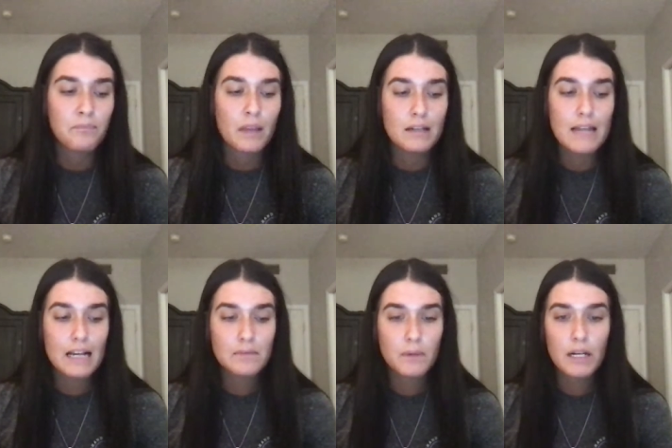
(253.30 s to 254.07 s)

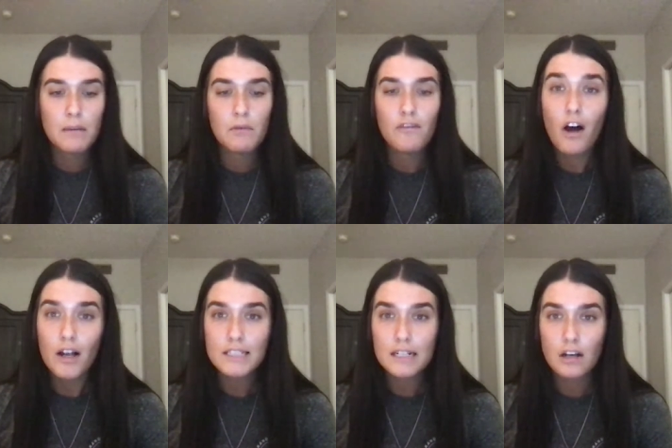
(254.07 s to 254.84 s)
Next, we're going to move
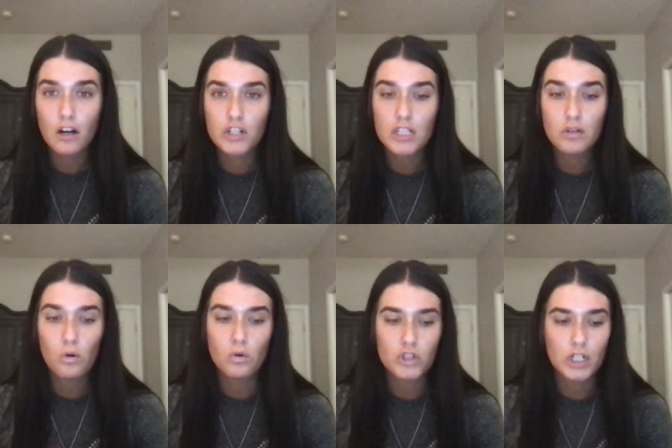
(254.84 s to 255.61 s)
on to conscious
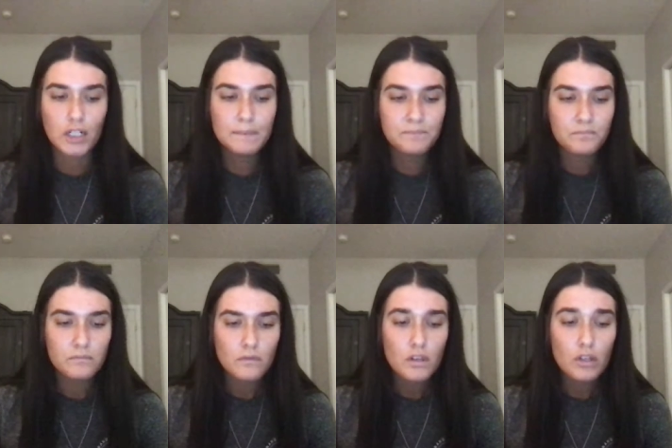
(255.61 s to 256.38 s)
culture.
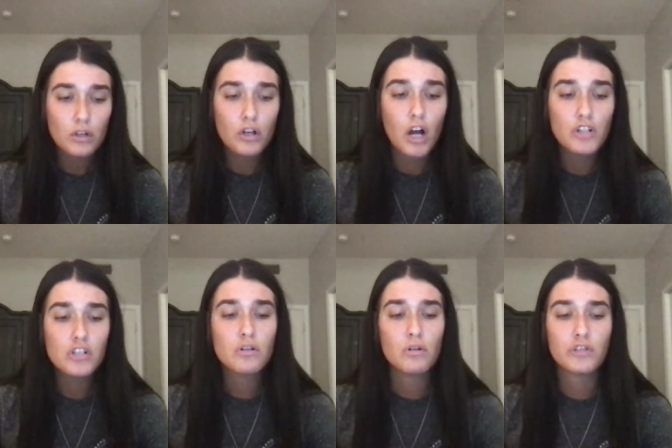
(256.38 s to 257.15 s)
Conscious
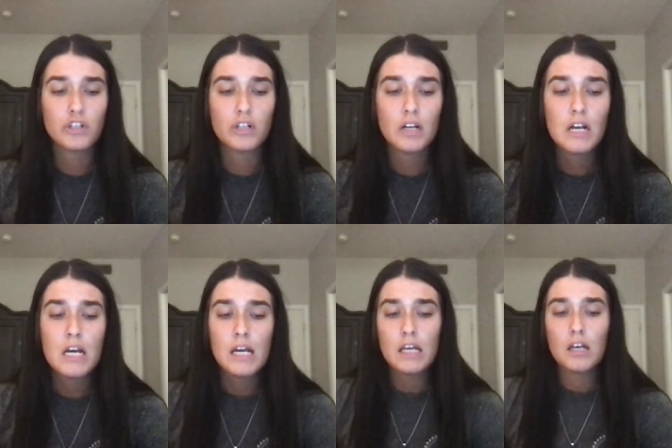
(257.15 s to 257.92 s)
culture
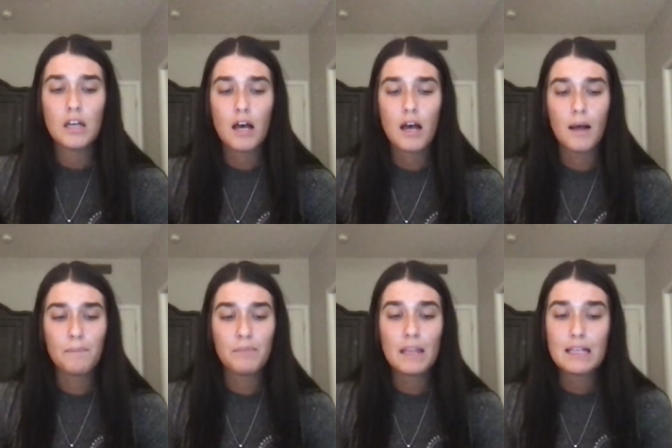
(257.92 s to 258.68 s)

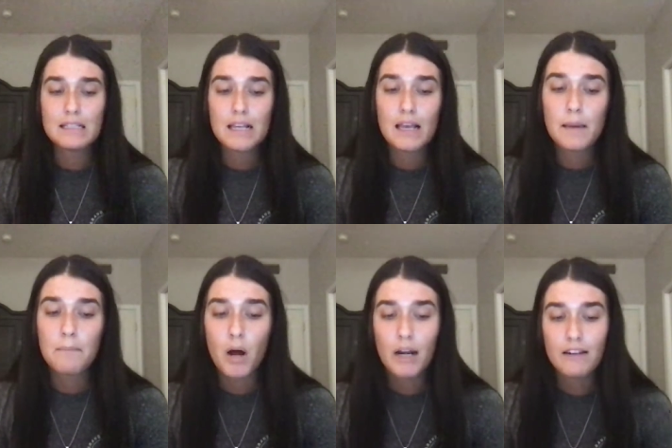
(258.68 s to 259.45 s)
is
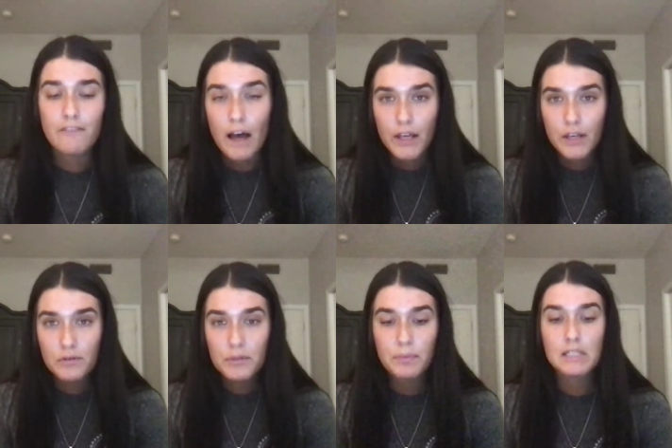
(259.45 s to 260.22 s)
embodied values,
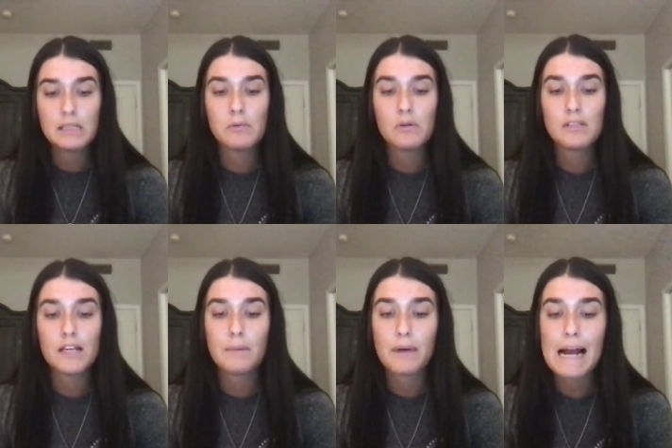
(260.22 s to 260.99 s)
principles,
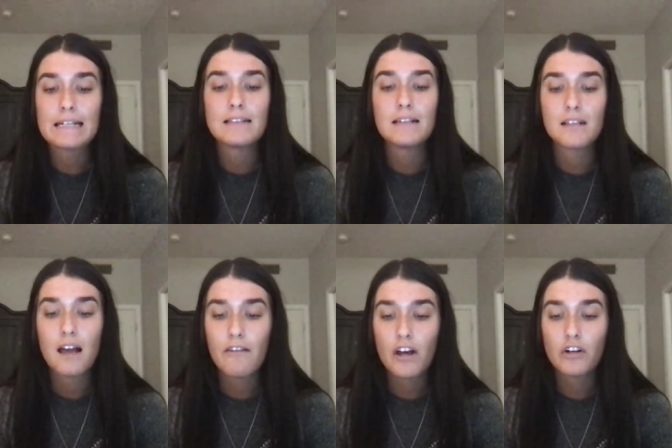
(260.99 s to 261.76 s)
and practices
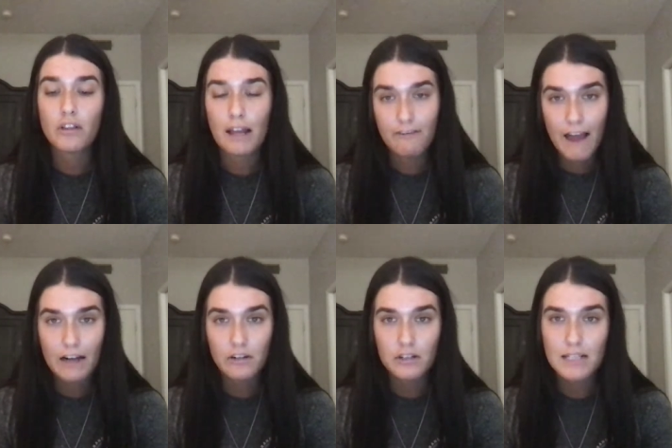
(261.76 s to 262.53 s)
of underlying
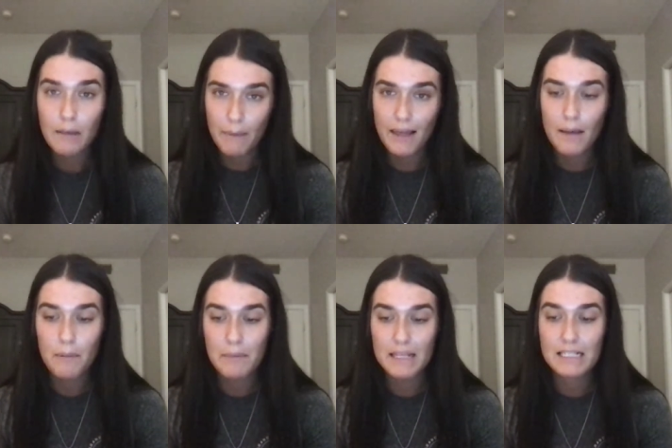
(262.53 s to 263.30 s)
factors that make up a
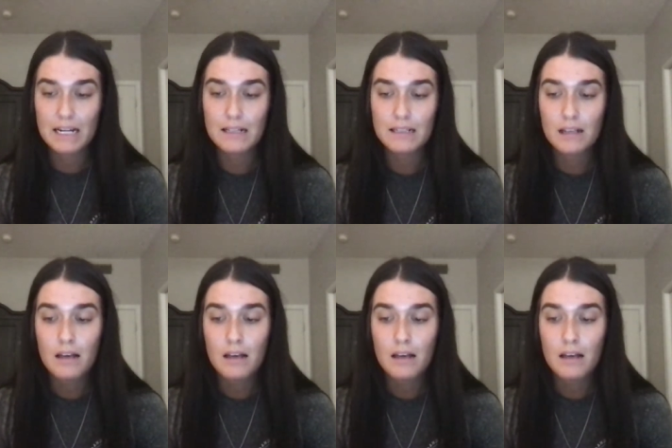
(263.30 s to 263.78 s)
business.